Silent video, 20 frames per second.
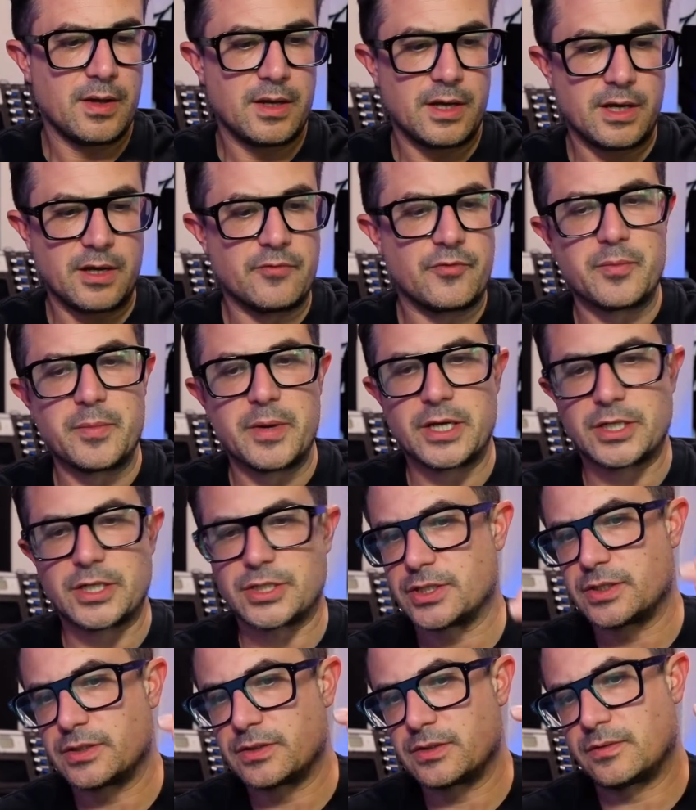
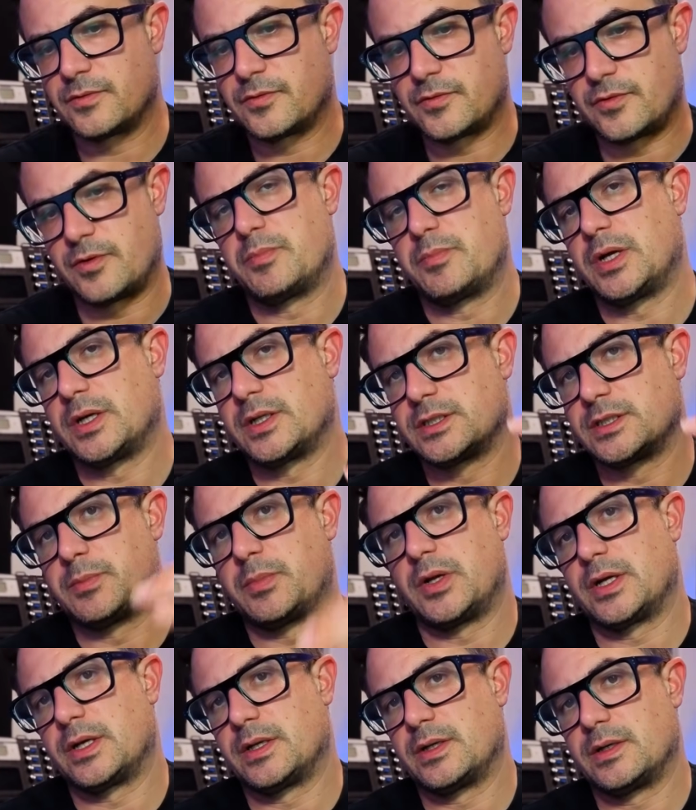information from plugin to
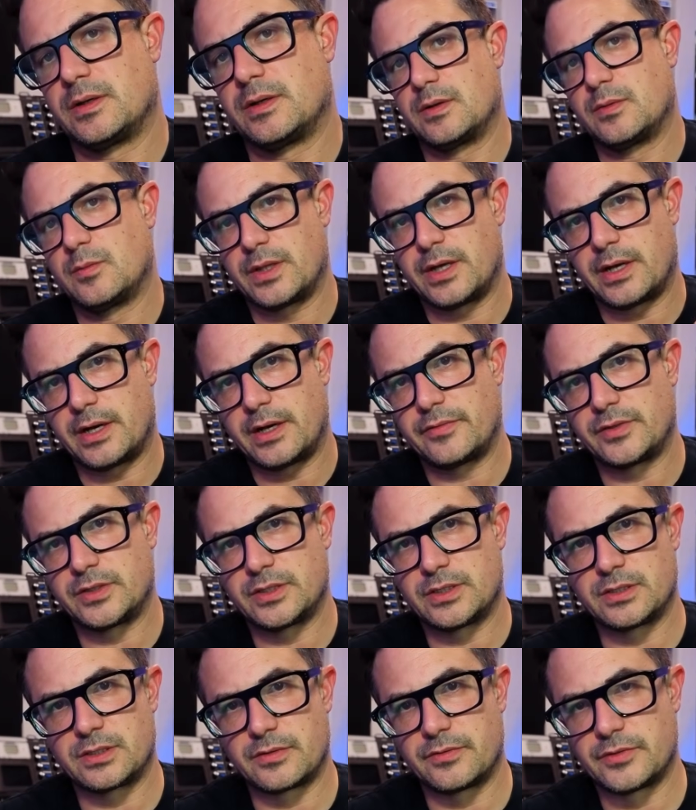plugin without having
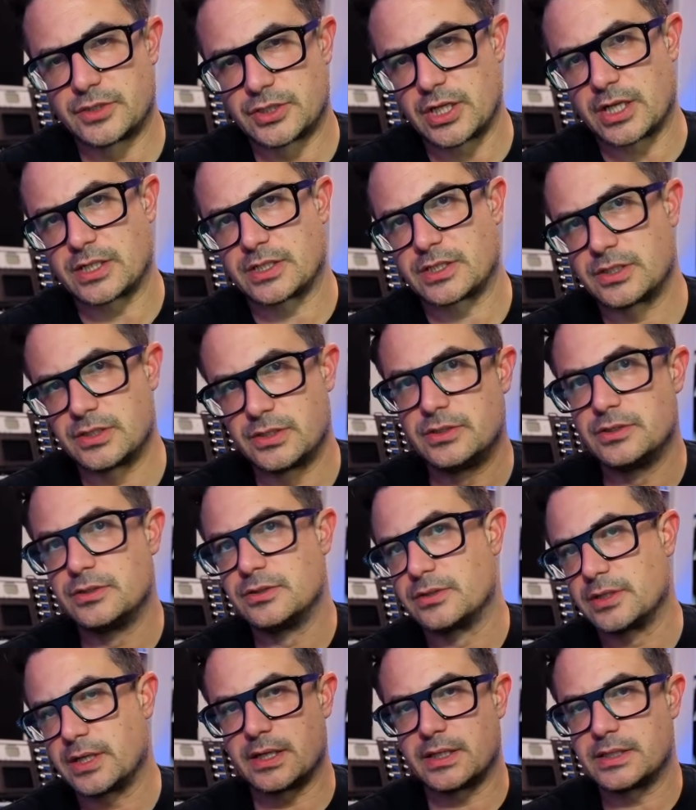to sort of adjust to new
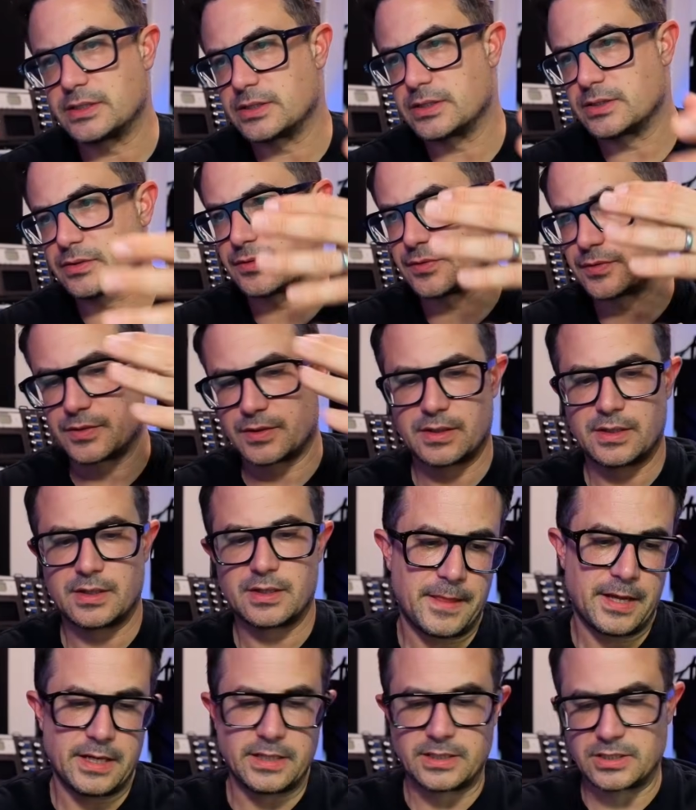kinds of
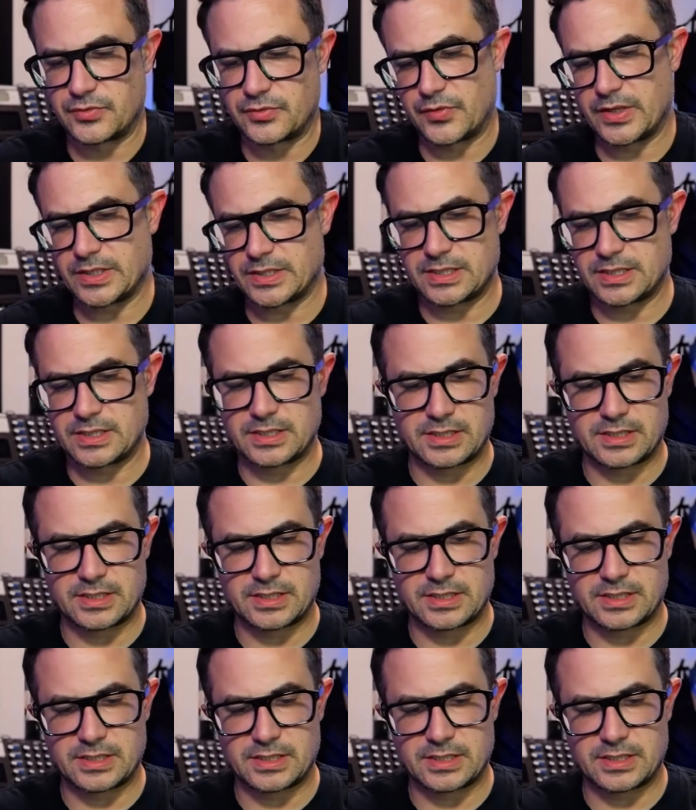interfaces and